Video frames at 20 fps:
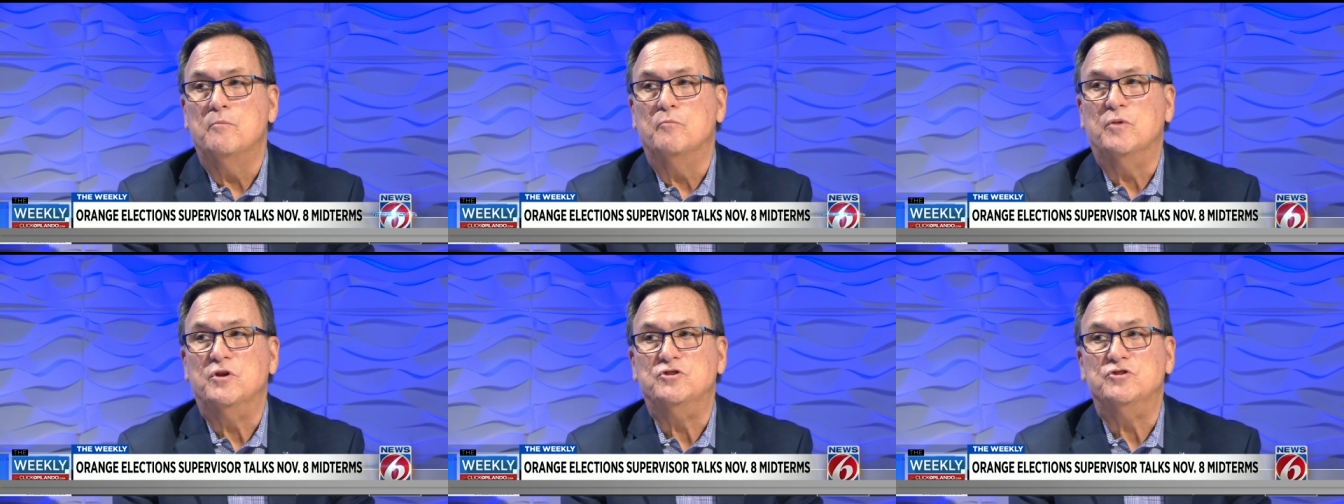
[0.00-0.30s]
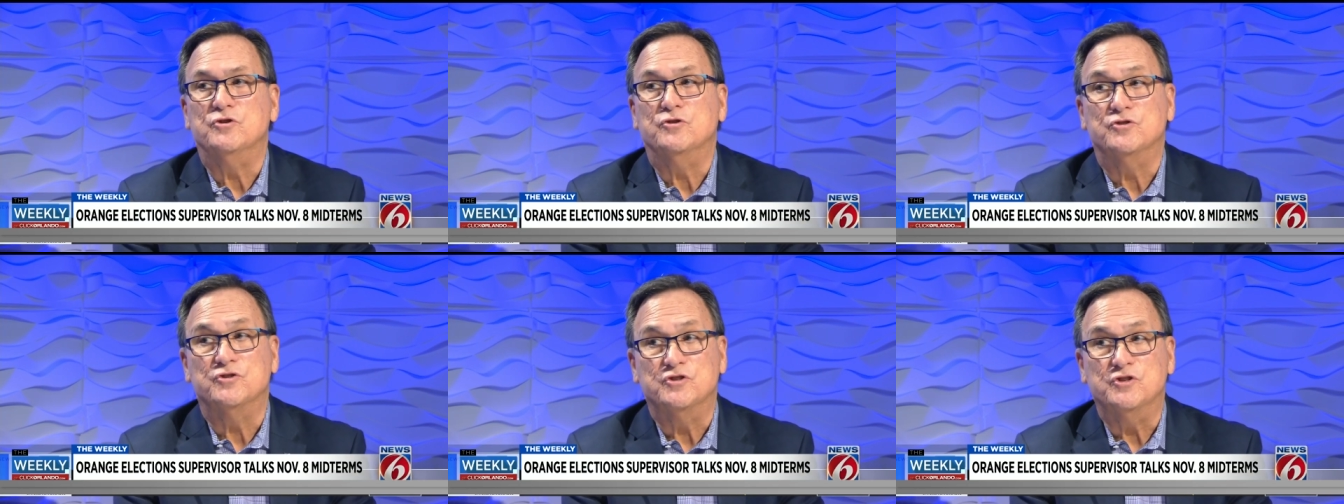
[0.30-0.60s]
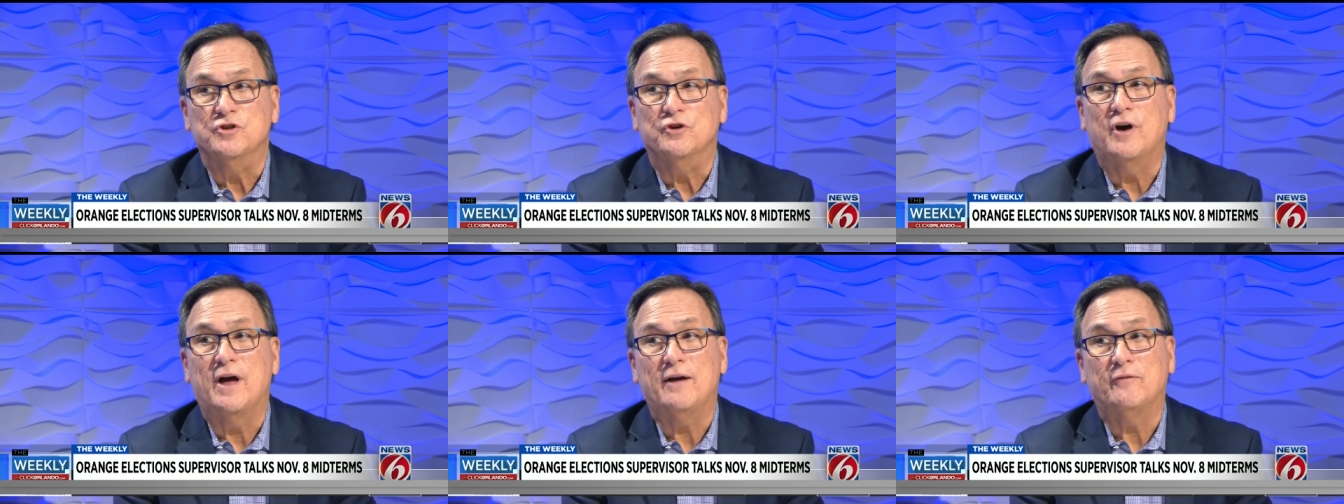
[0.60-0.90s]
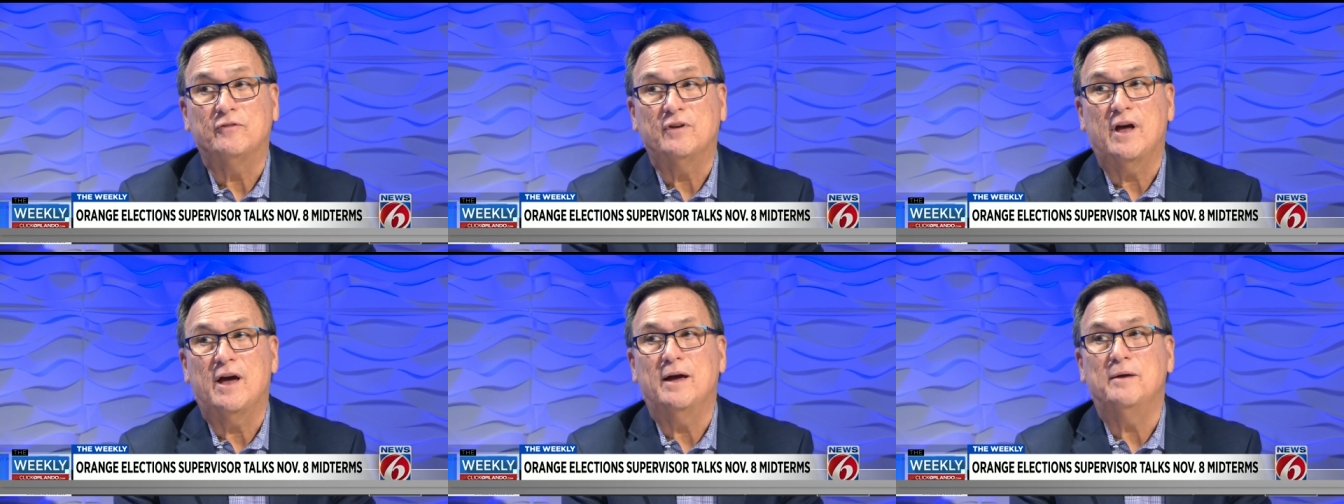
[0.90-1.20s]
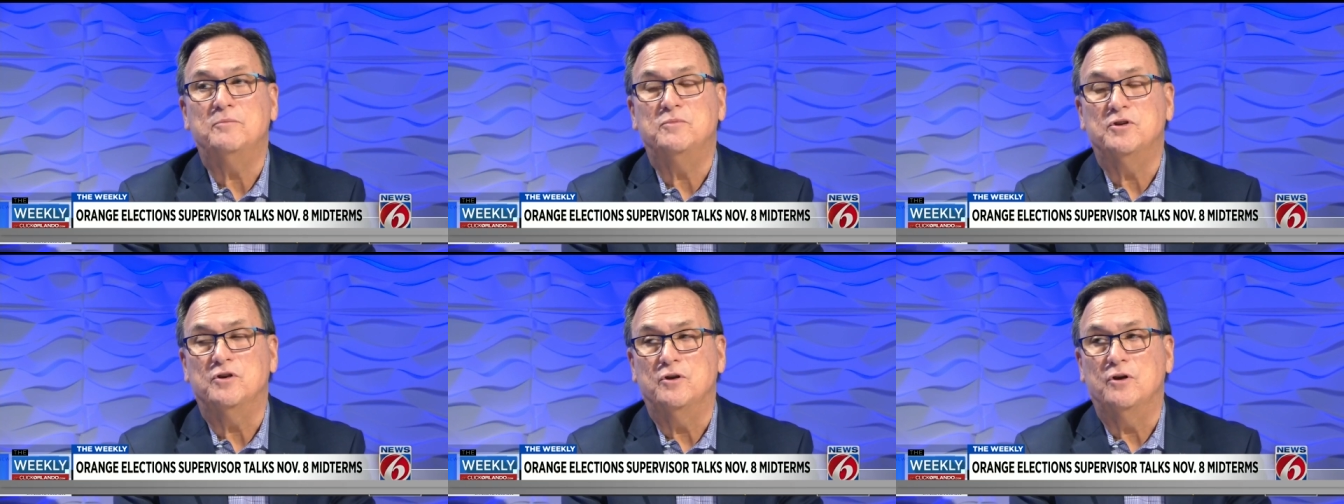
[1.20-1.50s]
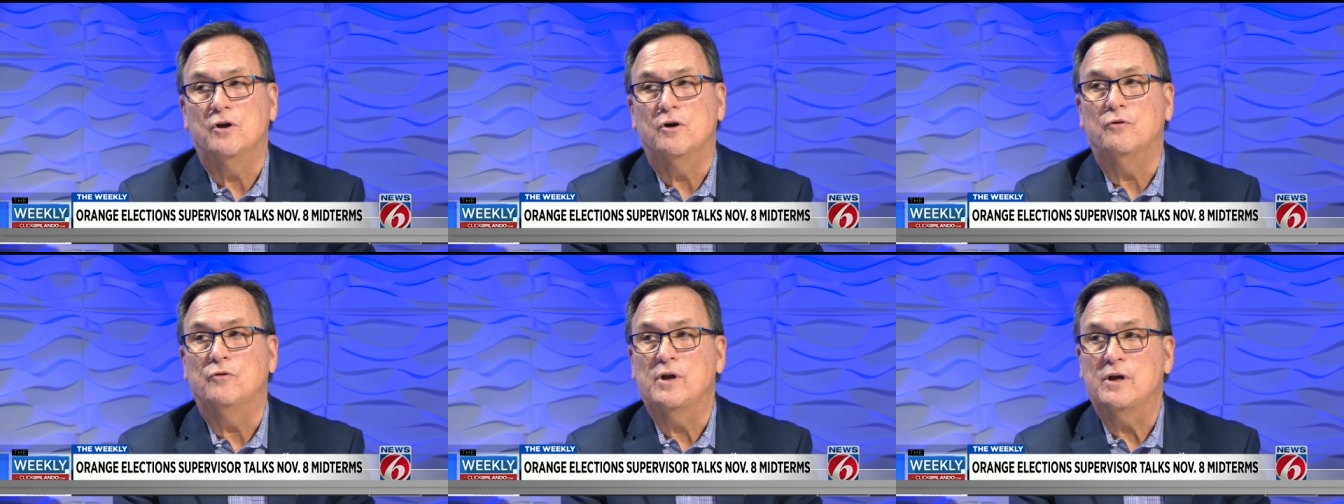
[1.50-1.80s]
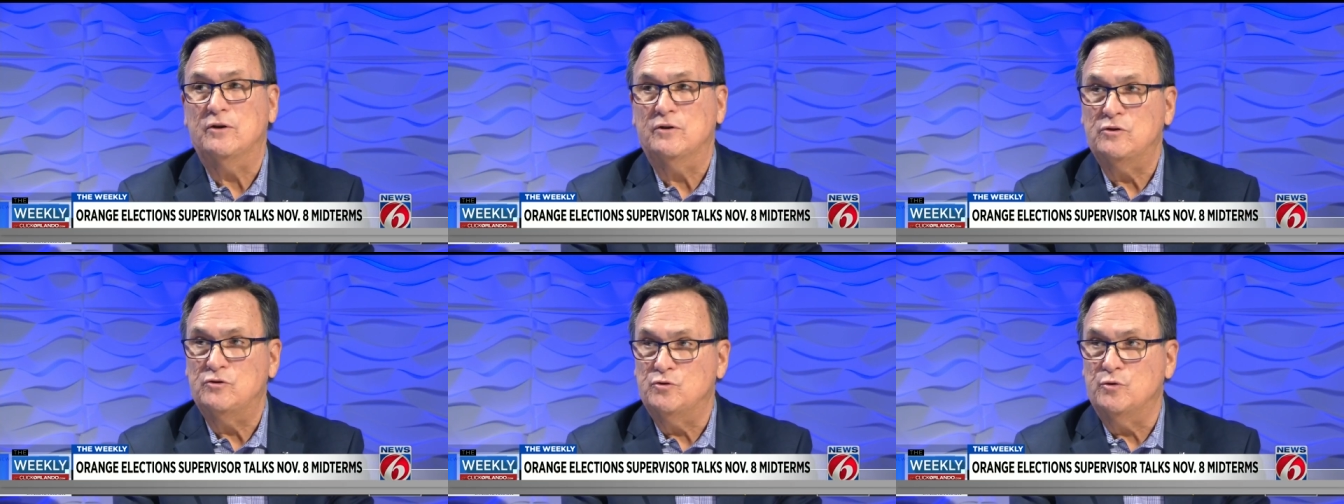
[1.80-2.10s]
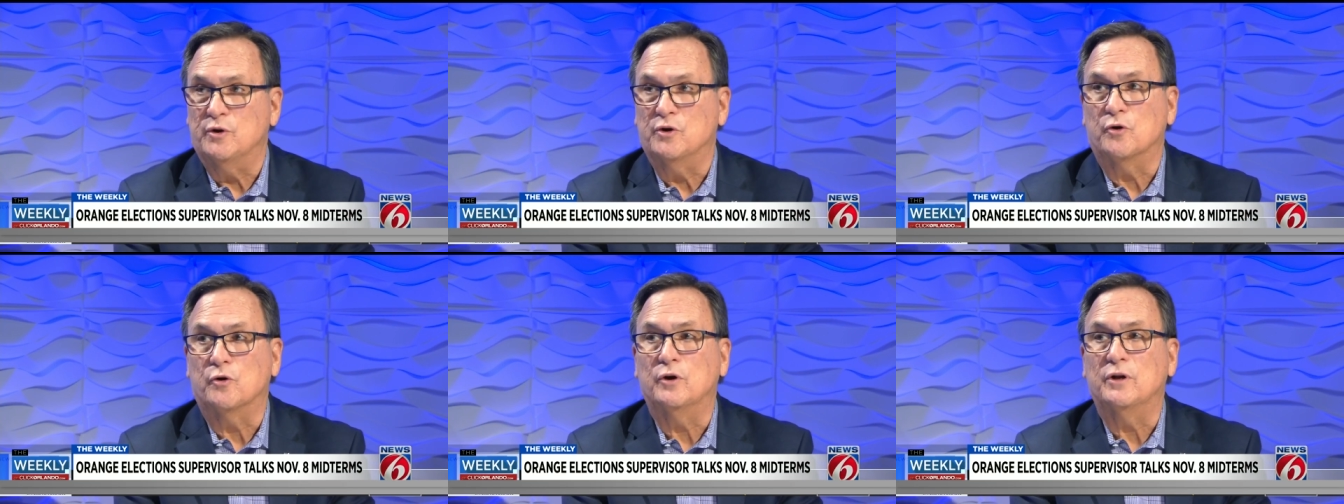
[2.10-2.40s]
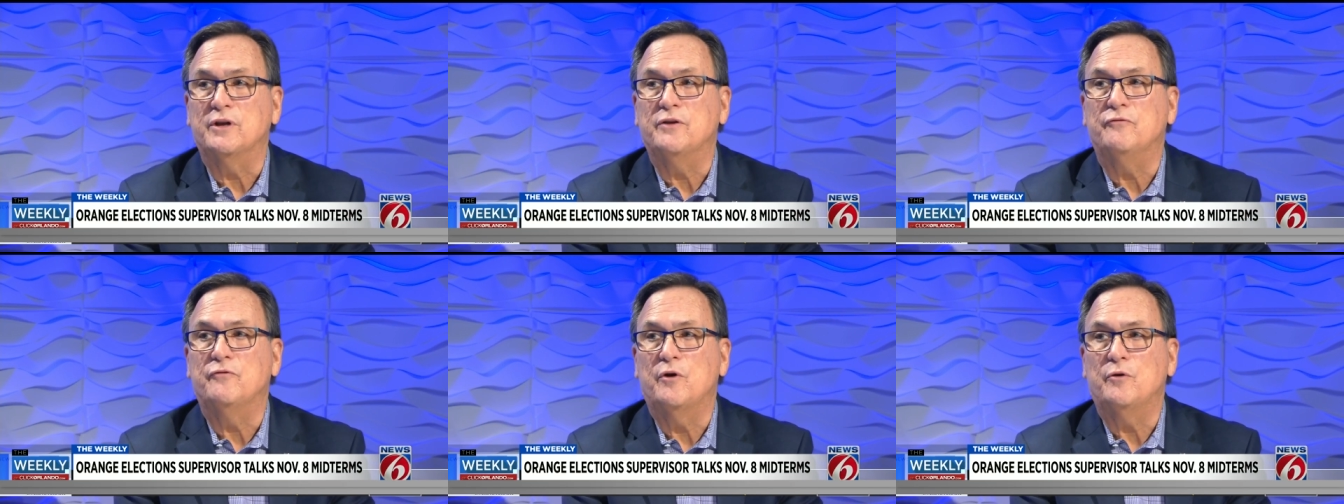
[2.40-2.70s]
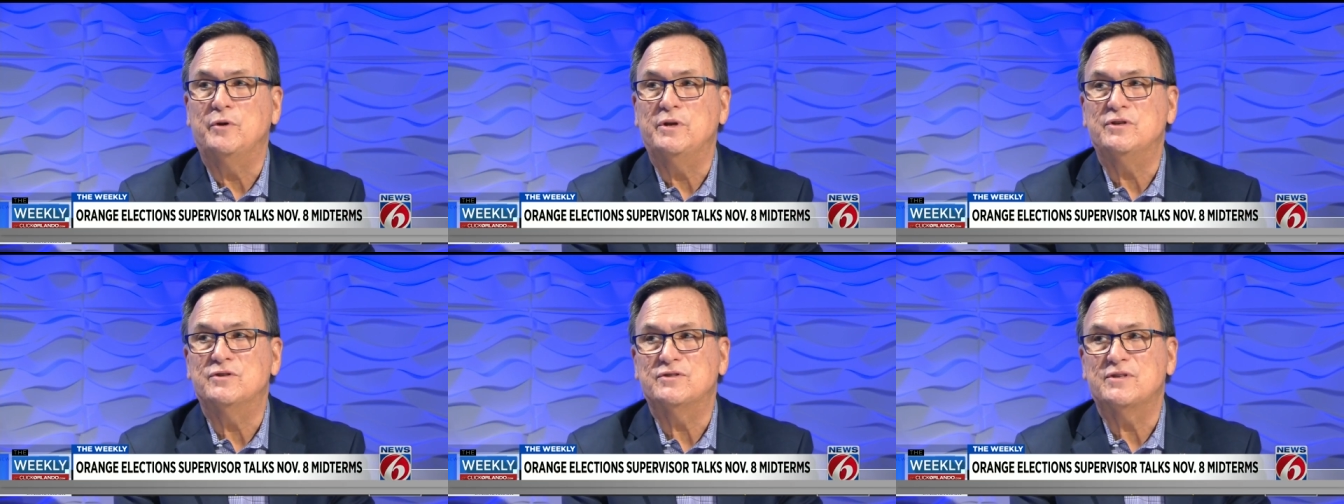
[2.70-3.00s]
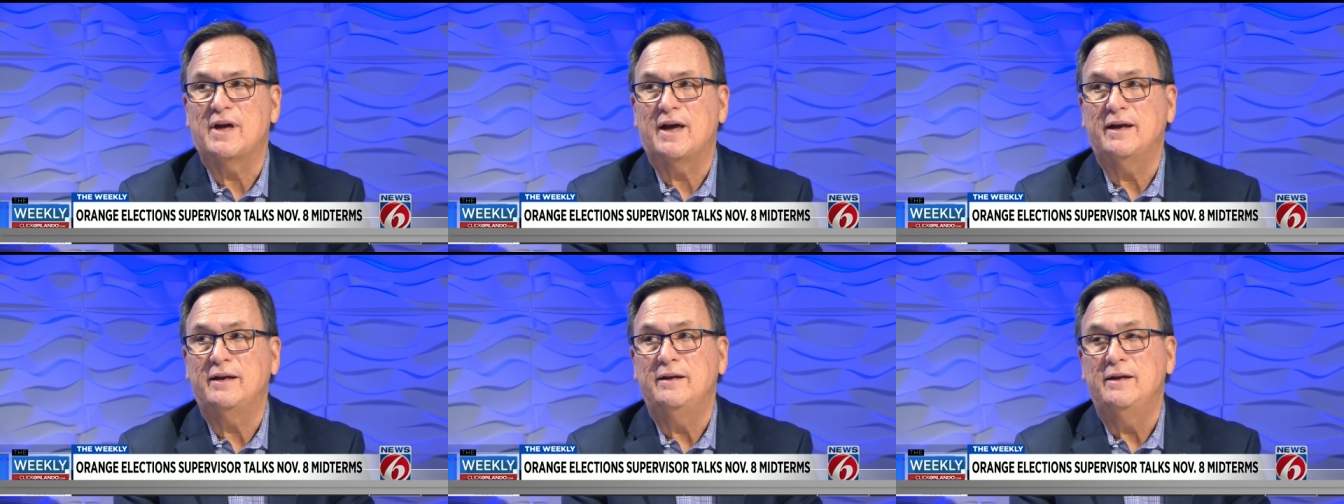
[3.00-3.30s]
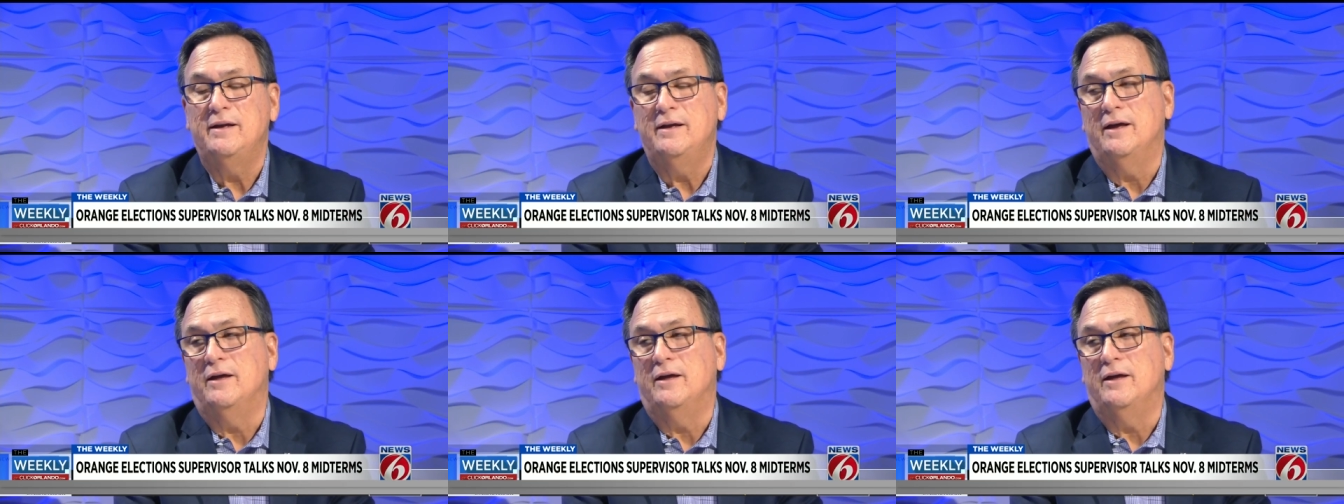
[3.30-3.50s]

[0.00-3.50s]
but you still have time to go to an early voting site.